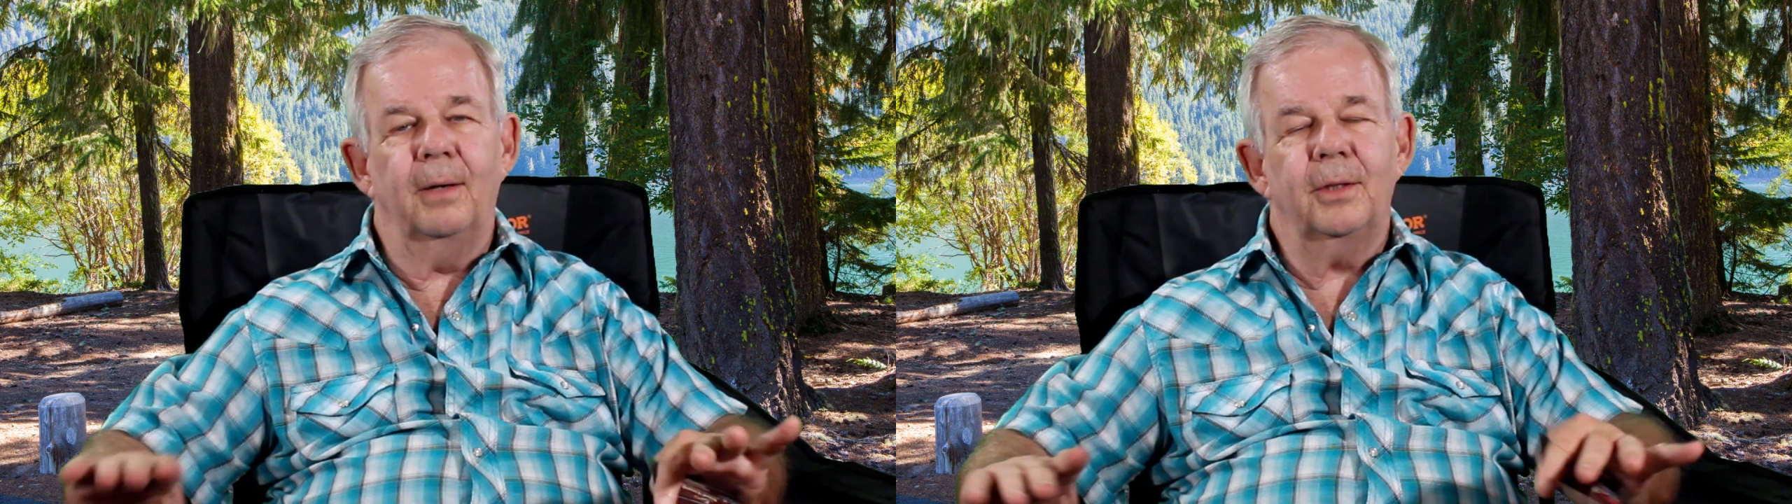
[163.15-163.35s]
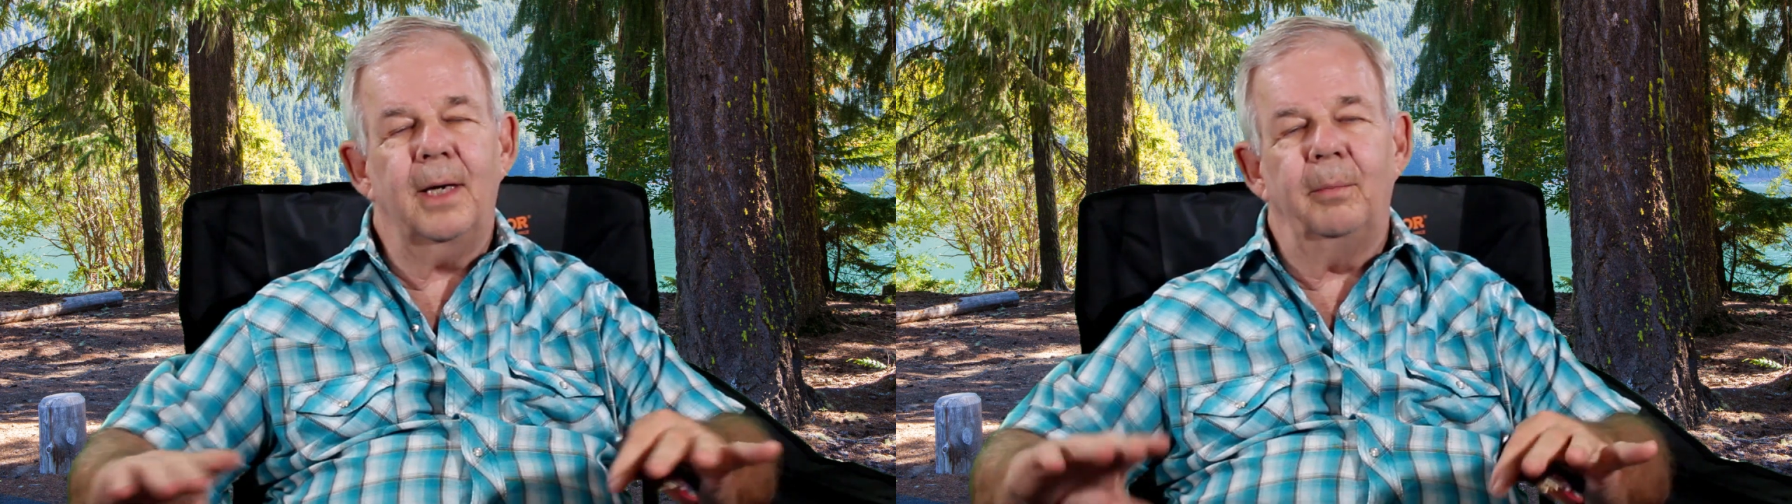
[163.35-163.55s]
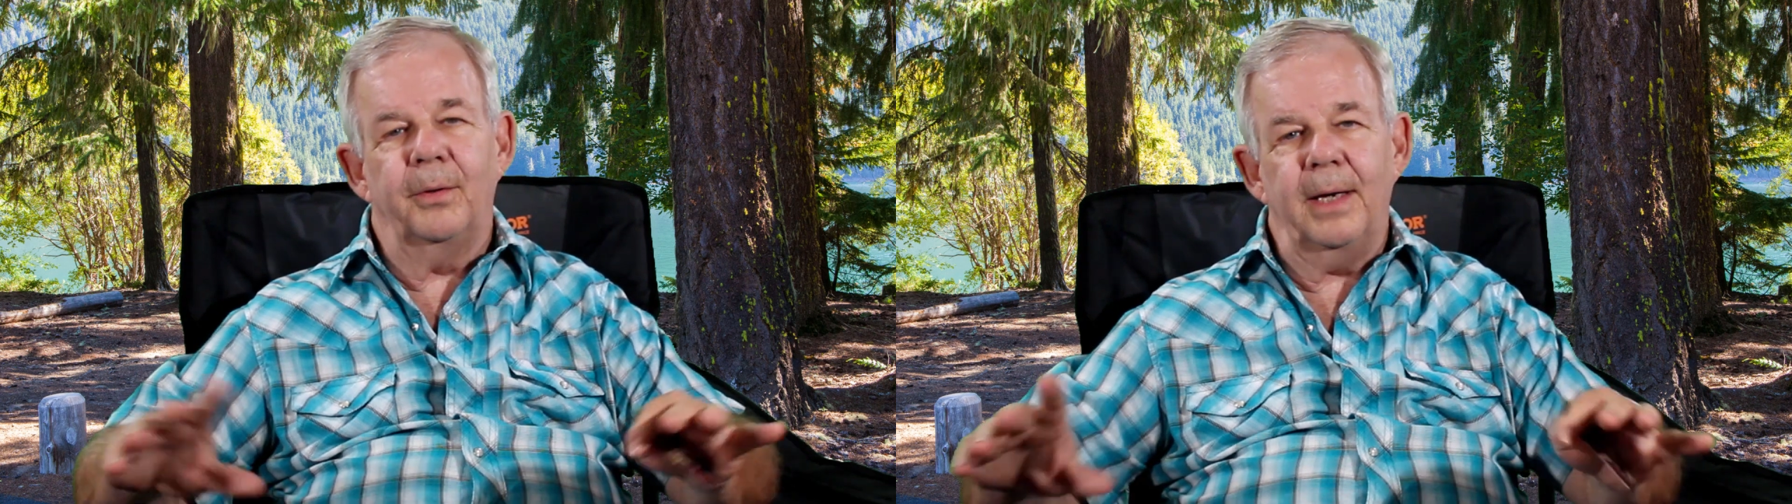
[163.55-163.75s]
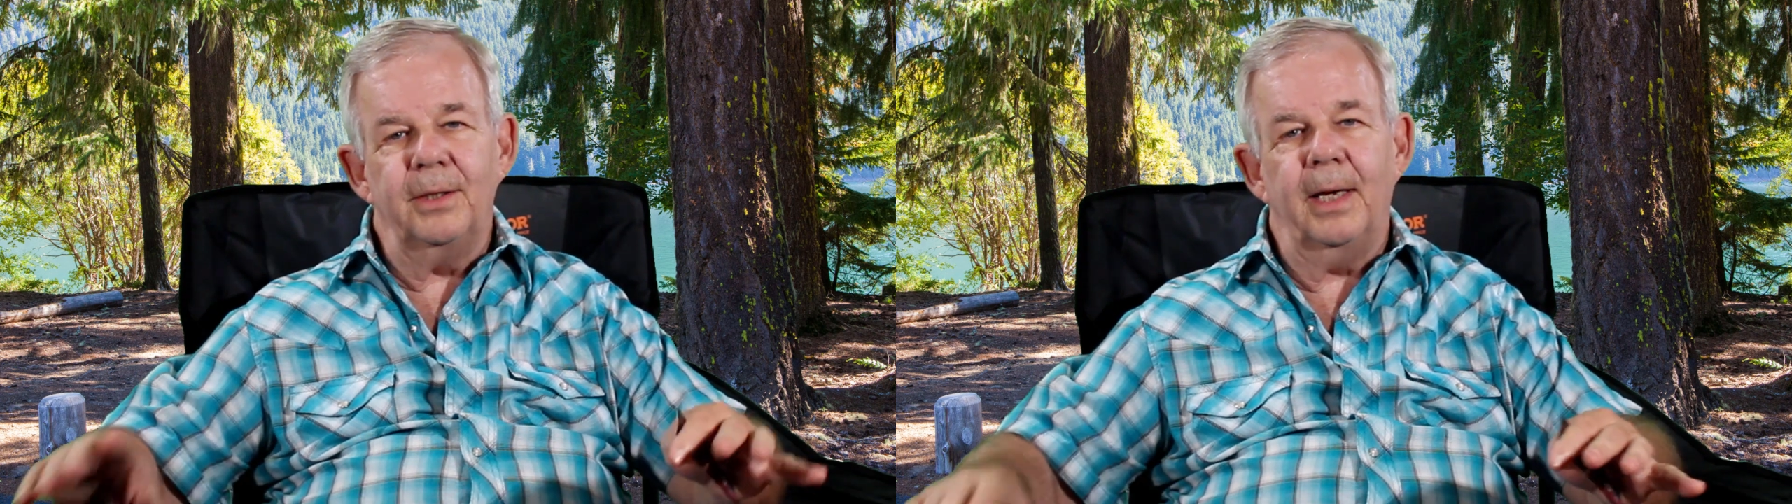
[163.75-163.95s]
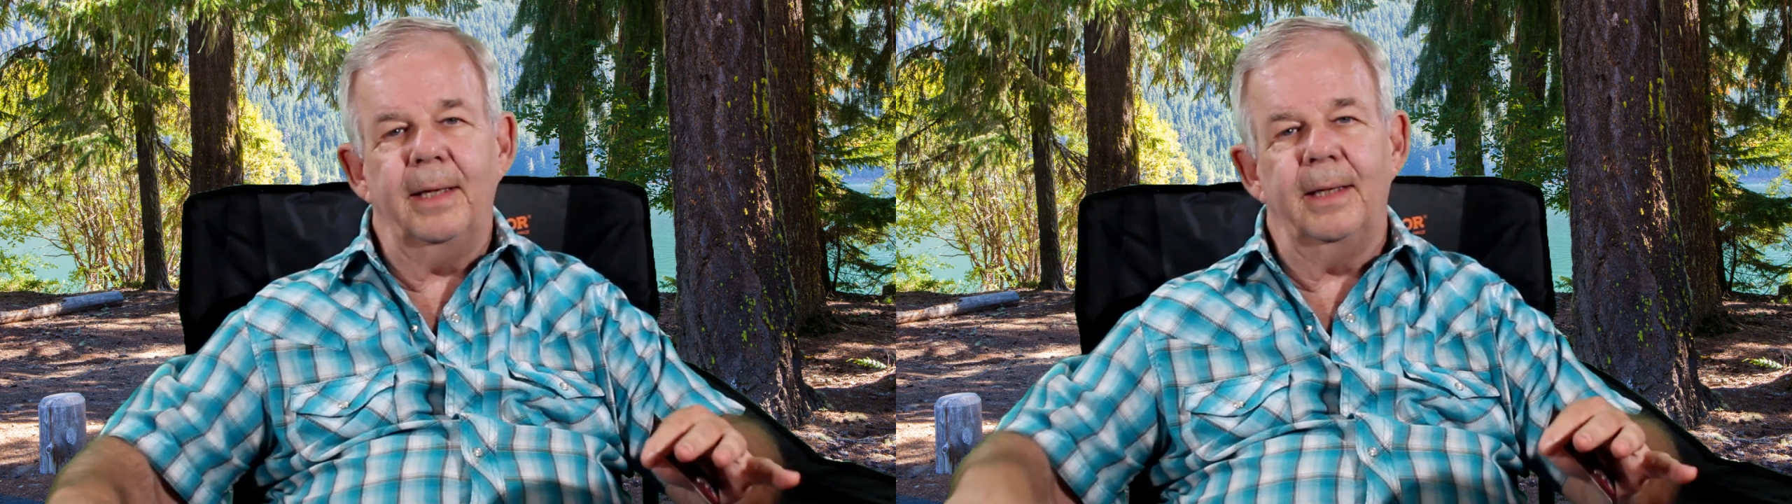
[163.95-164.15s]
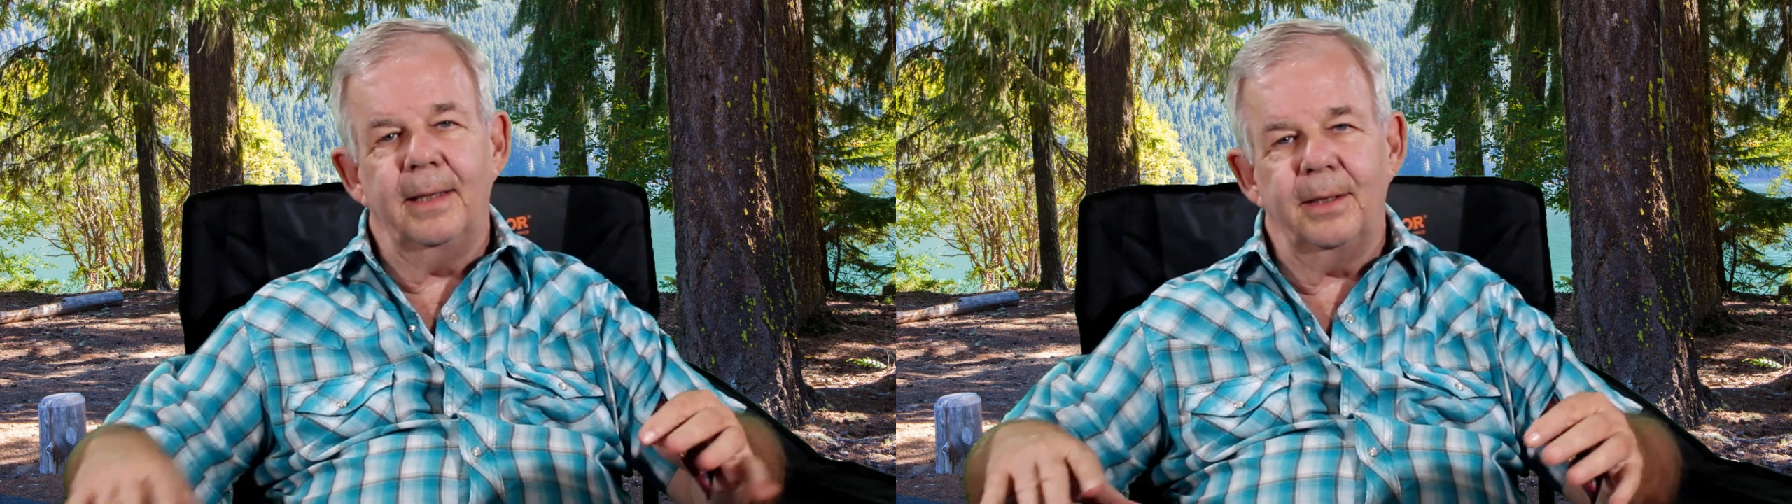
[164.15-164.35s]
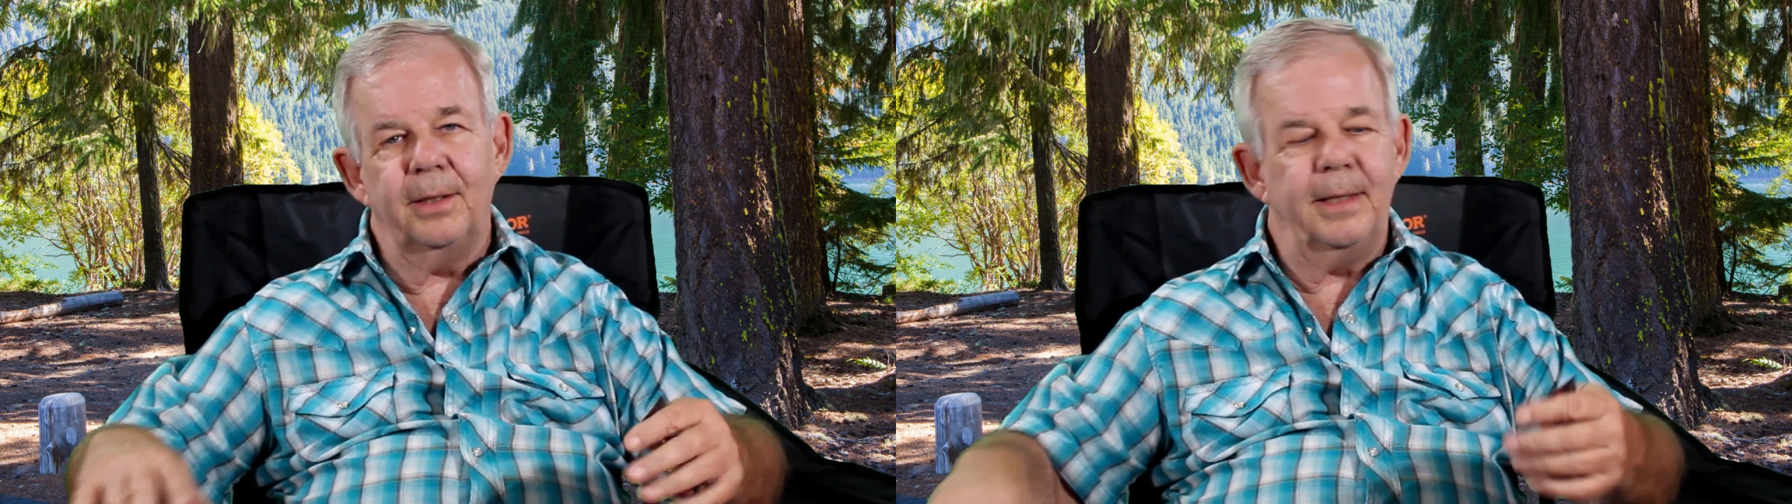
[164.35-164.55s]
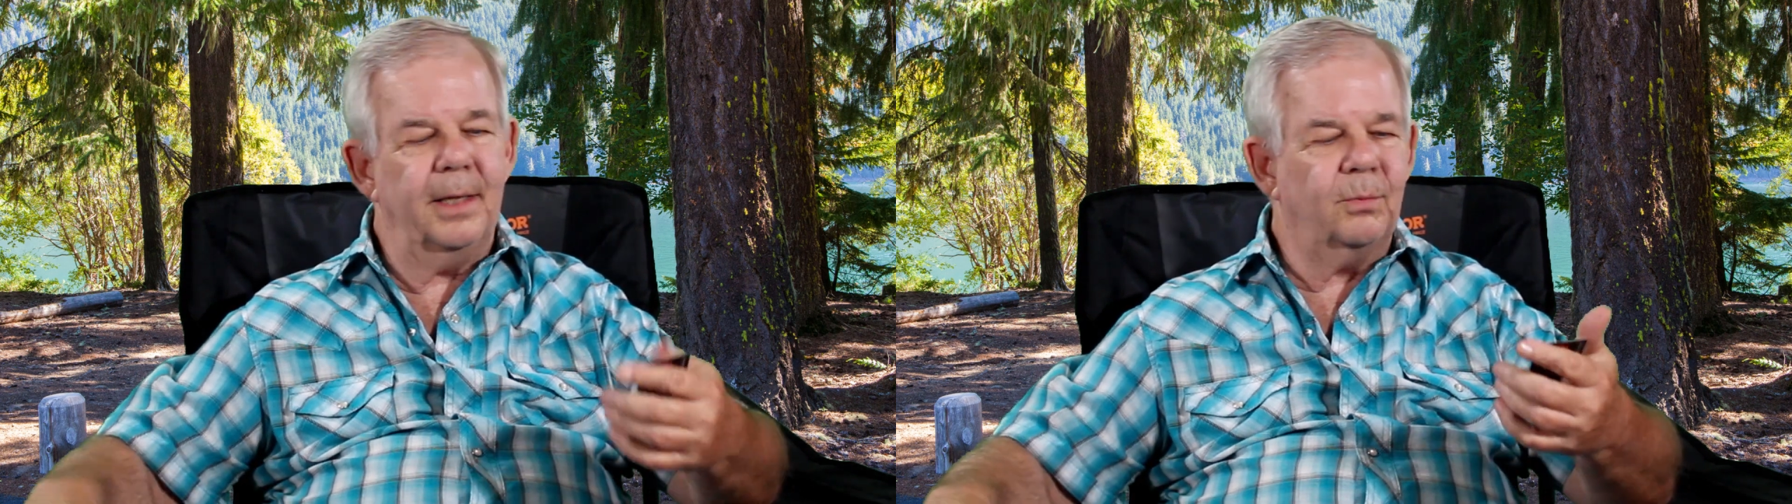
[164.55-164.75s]
There was a couple things I didn't get to
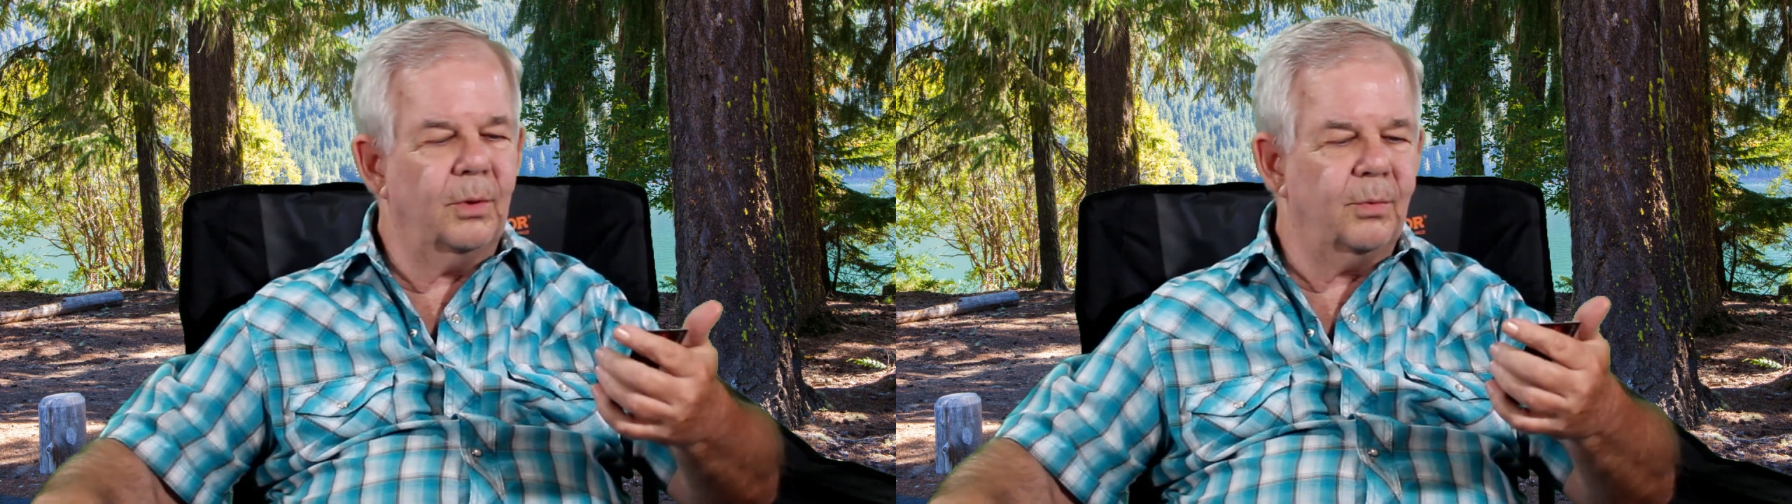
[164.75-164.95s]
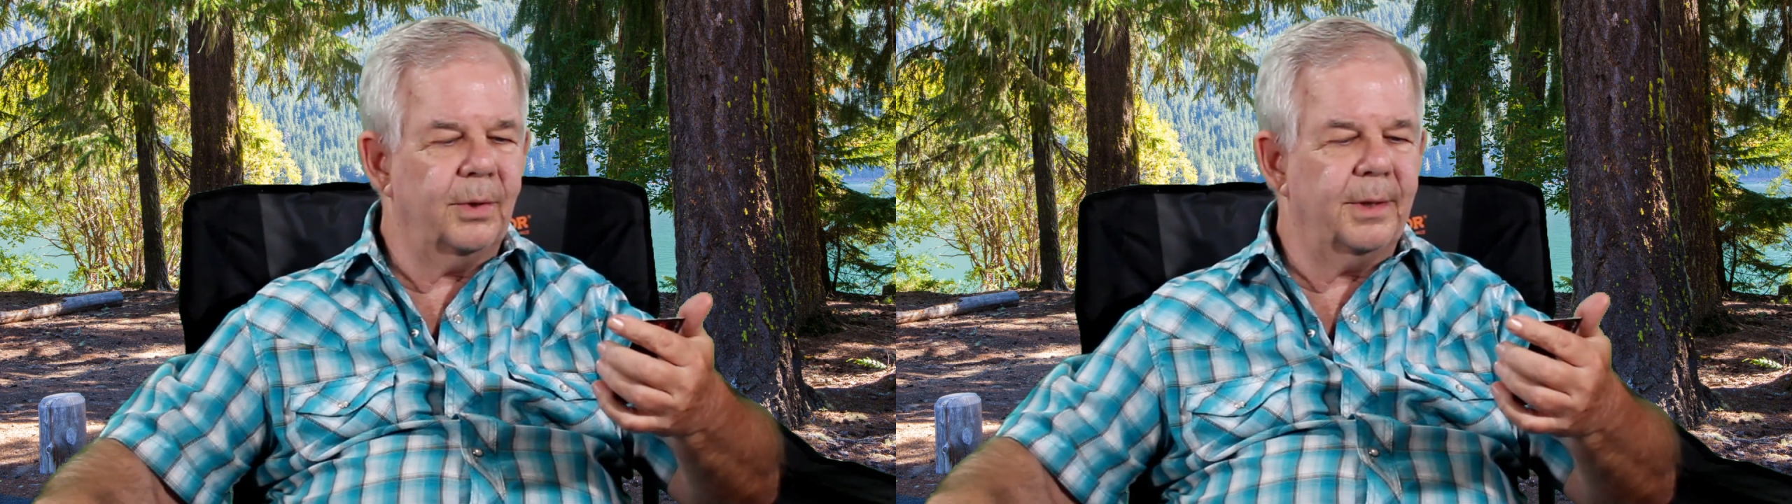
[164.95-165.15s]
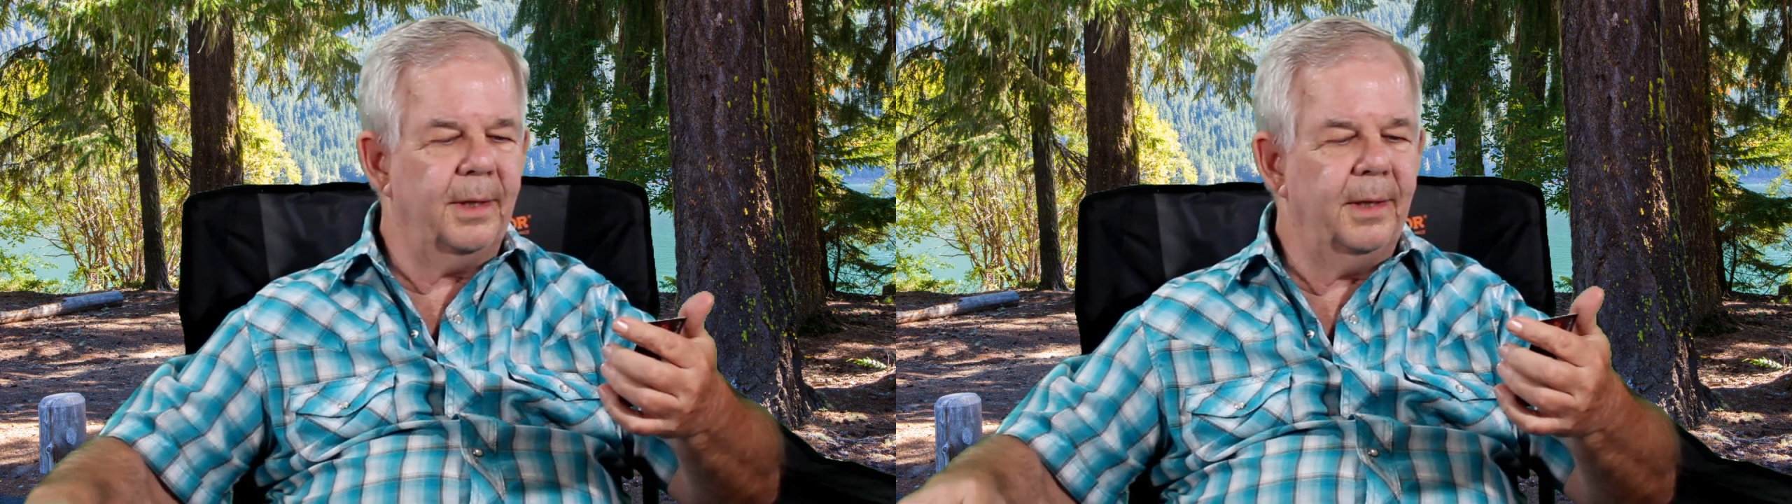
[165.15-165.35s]
test, which was